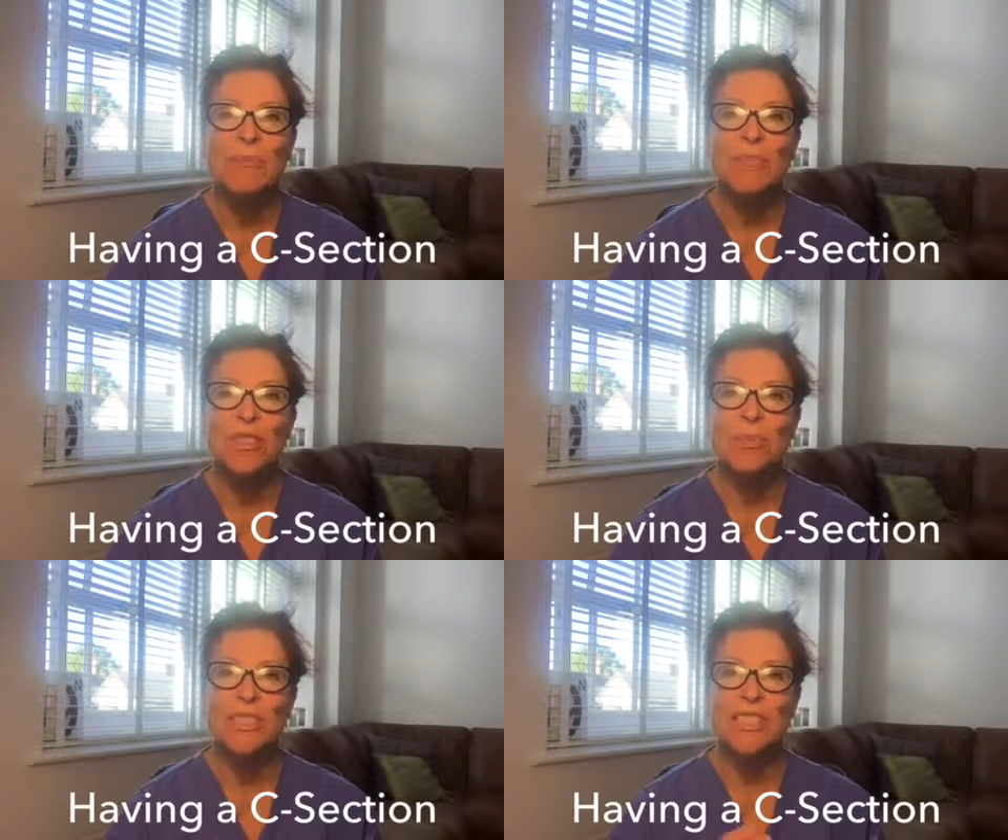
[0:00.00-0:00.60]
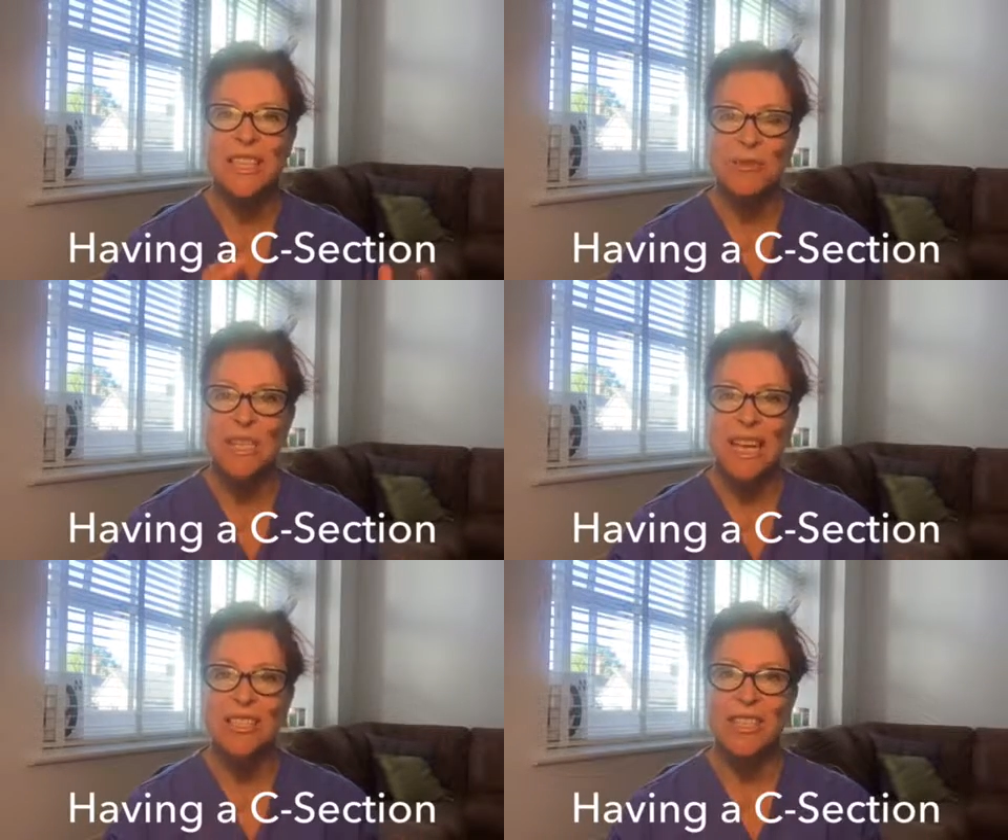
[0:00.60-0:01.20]
So we'll sit you on
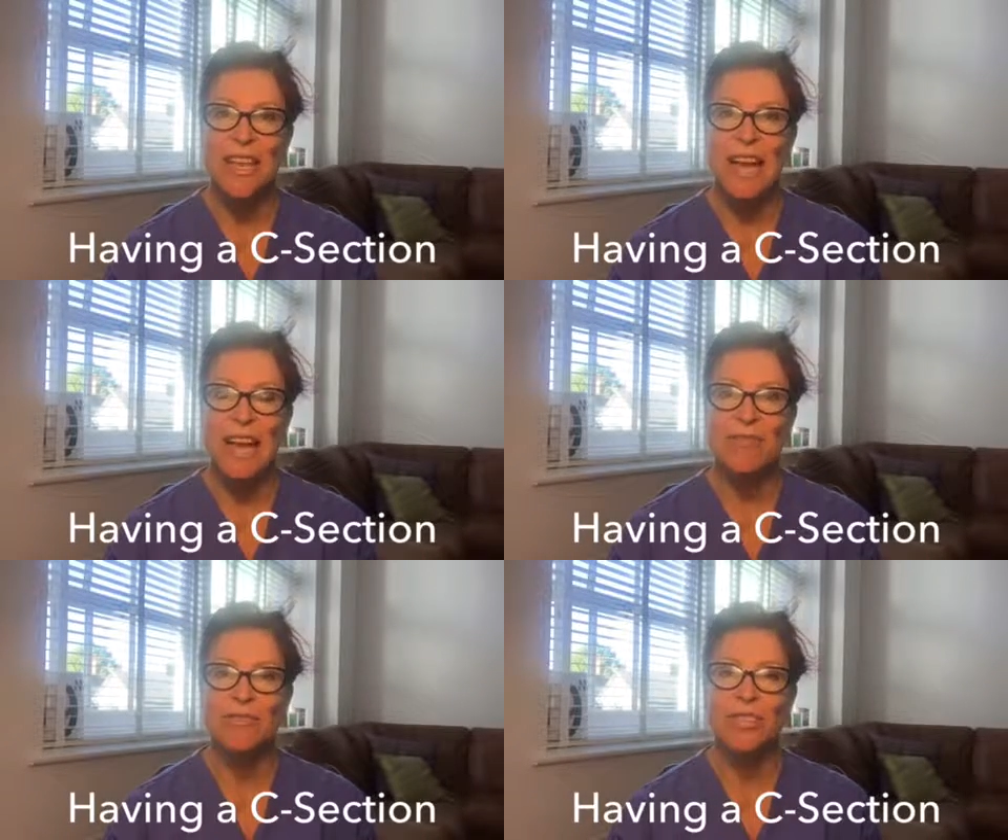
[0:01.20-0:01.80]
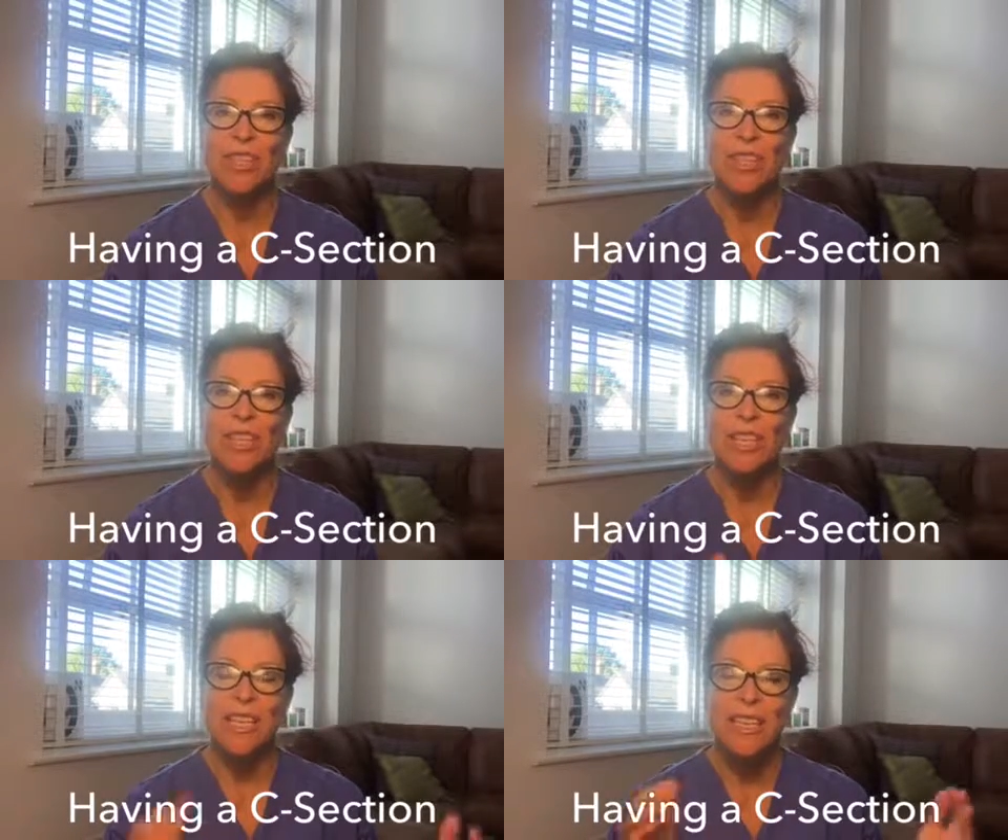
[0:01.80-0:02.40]
the edge of the couch.
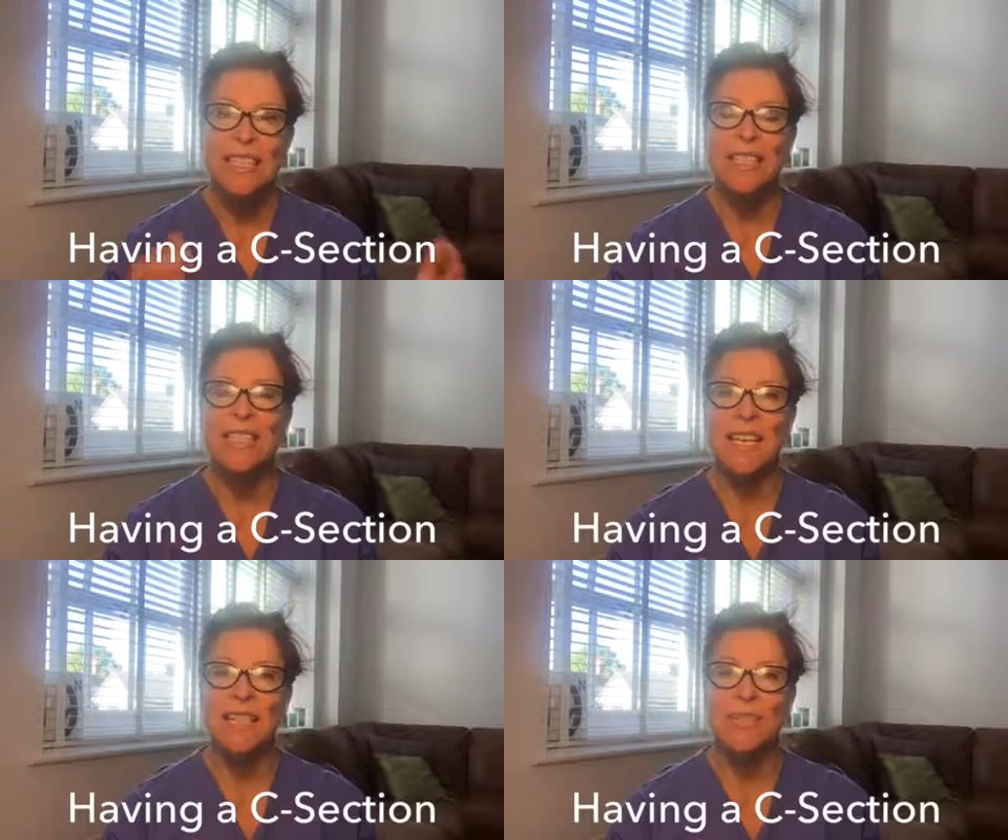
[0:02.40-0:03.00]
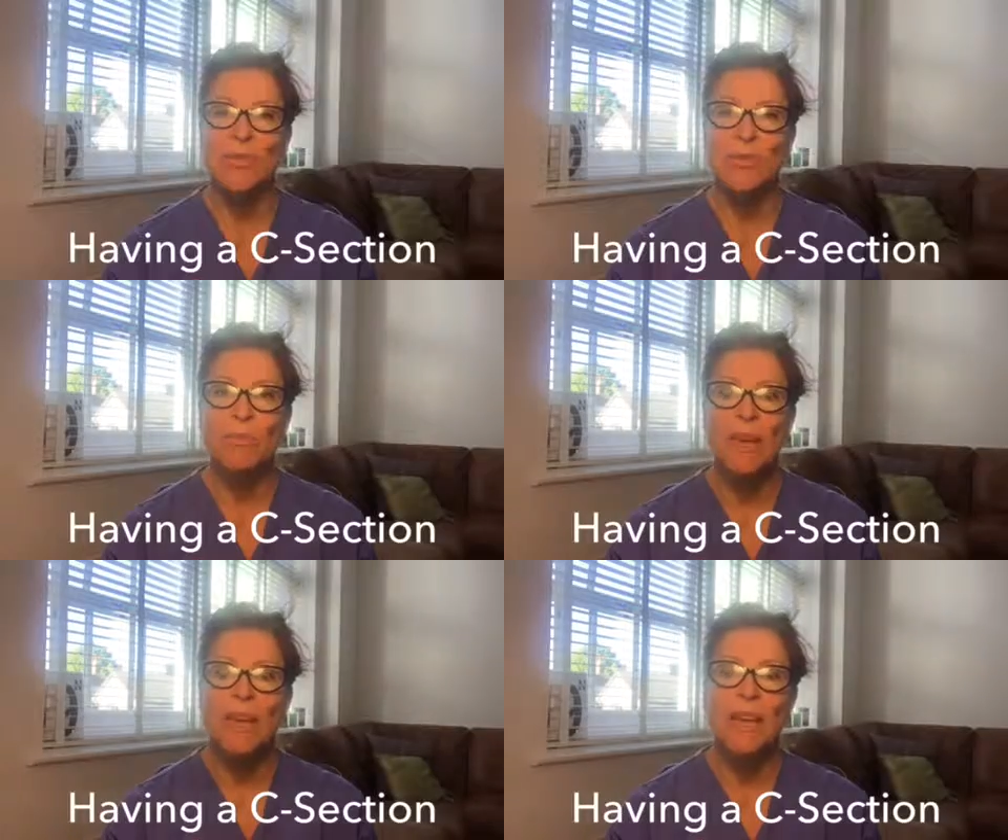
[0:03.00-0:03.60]
The anaesthetist will
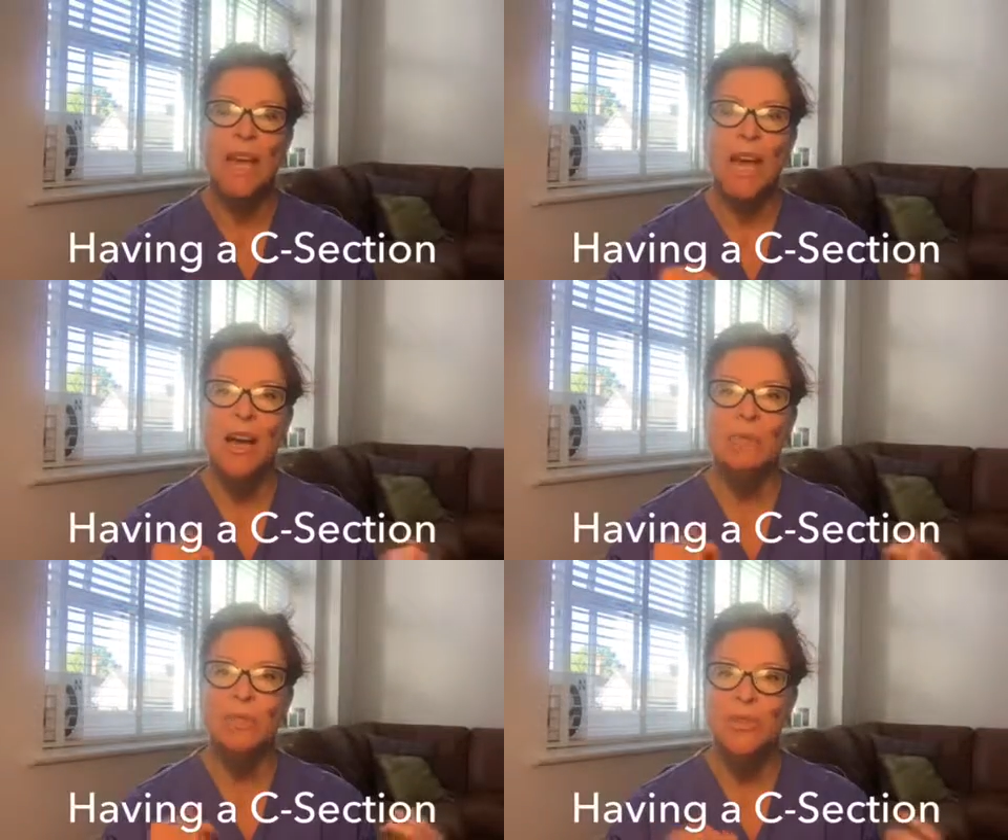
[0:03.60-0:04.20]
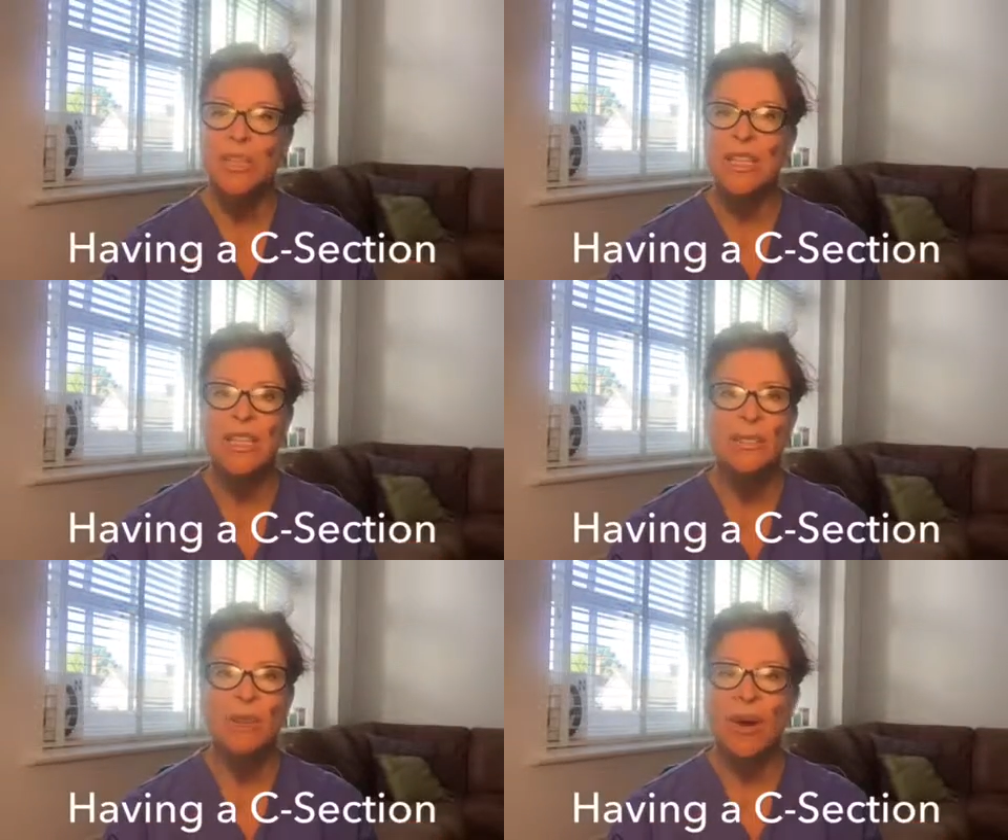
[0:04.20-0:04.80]
be doing the
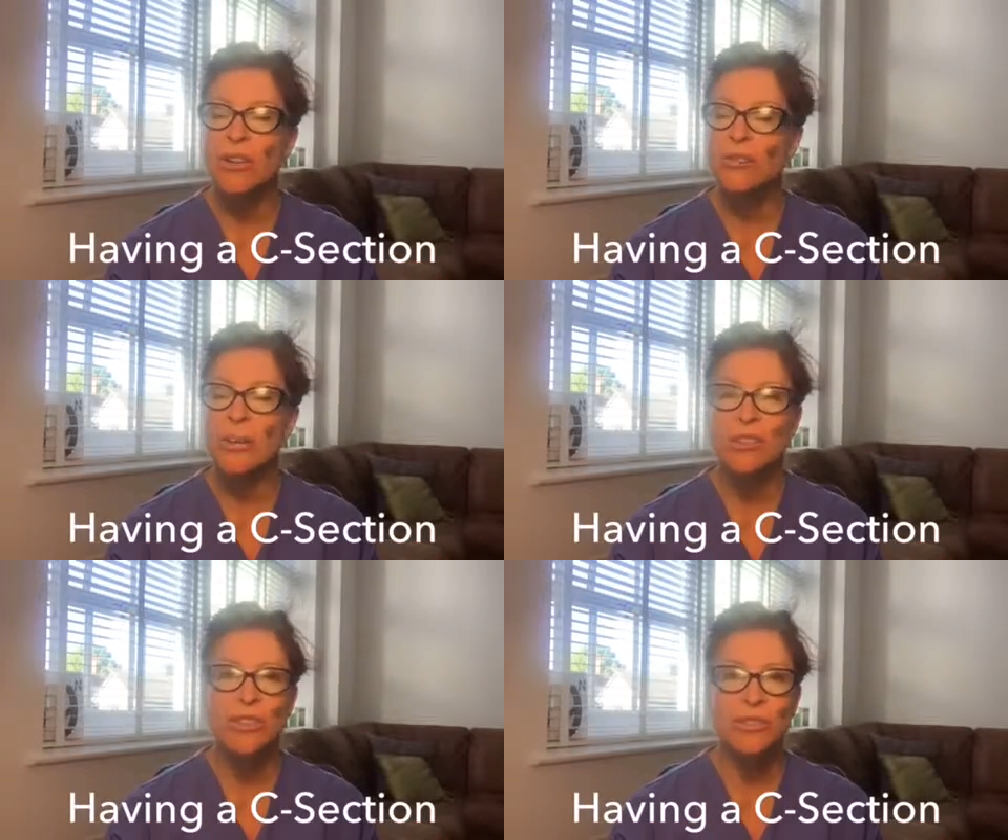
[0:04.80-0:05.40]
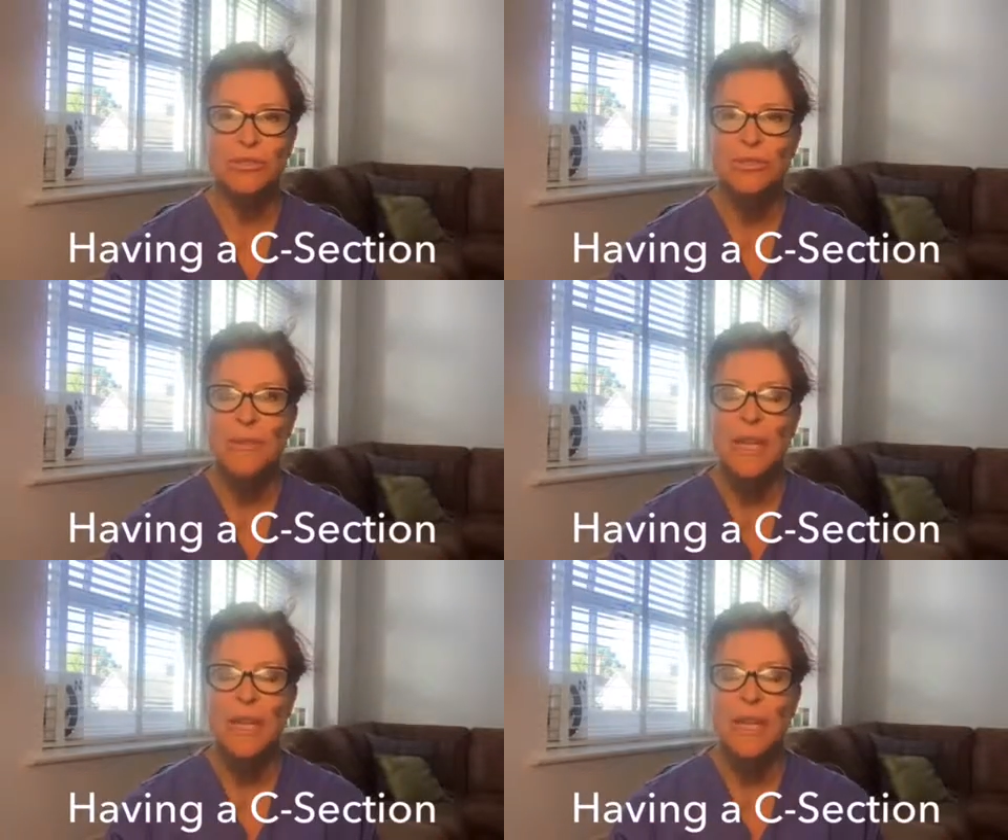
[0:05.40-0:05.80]
spinal epidural,